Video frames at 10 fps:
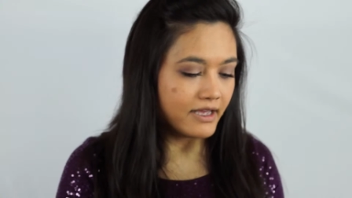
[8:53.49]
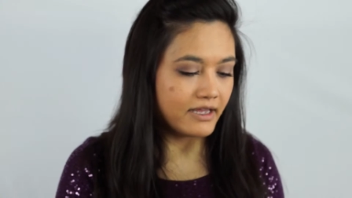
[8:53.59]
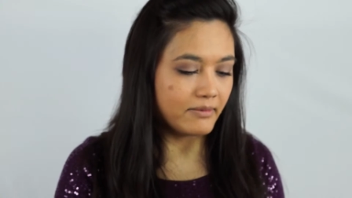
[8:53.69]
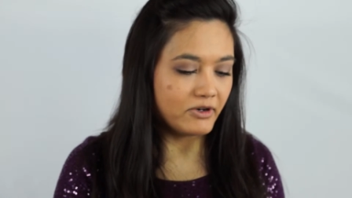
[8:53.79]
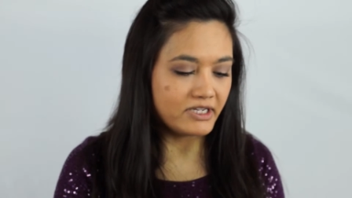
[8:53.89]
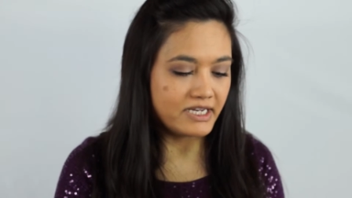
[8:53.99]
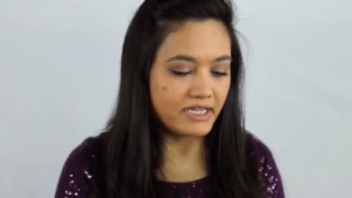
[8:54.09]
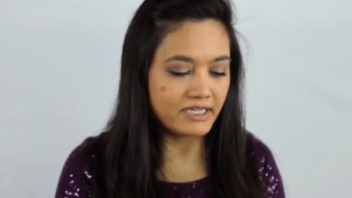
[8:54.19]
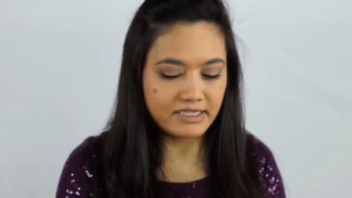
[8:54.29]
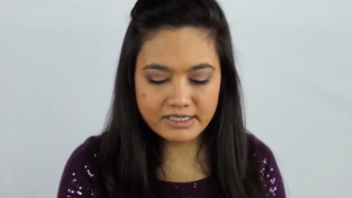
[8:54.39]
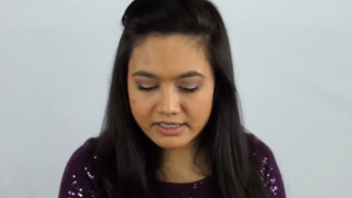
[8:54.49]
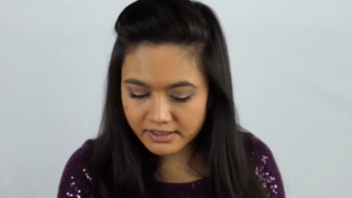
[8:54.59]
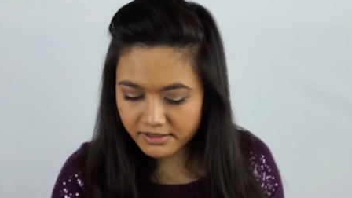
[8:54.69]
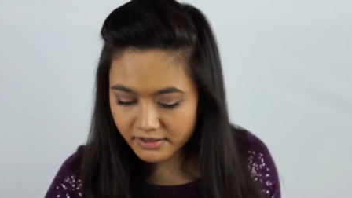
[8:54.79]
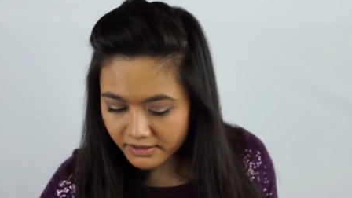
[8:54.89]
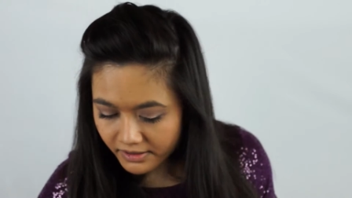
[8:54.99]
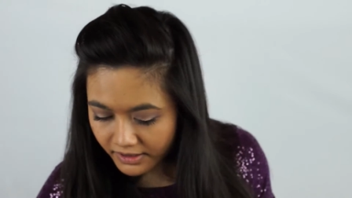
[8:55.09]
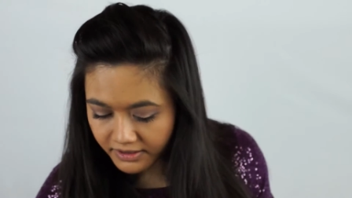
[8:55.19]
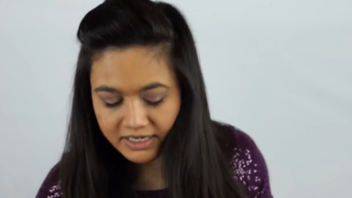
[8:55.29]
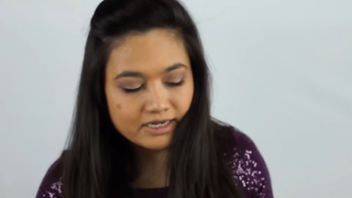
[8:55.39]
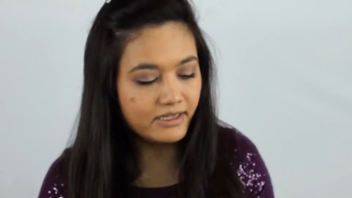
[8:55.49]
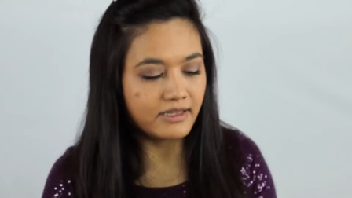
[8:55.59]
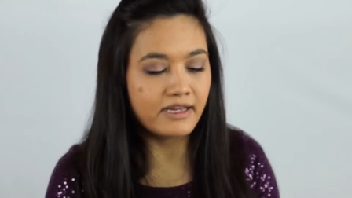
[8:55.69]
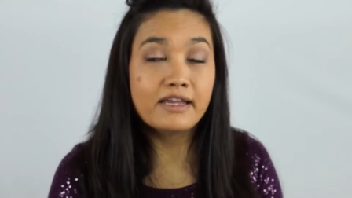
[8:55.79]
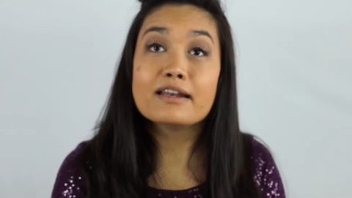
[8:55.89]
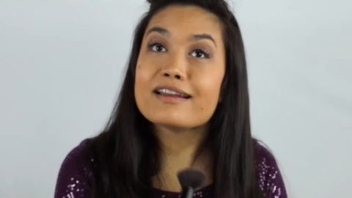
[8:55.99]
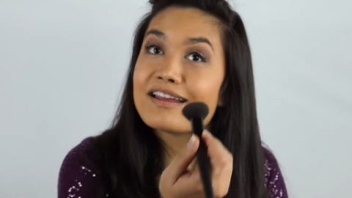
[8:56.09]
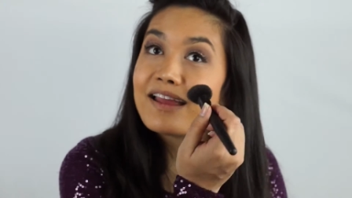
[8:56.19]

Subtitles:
And I'm going to take Dandelion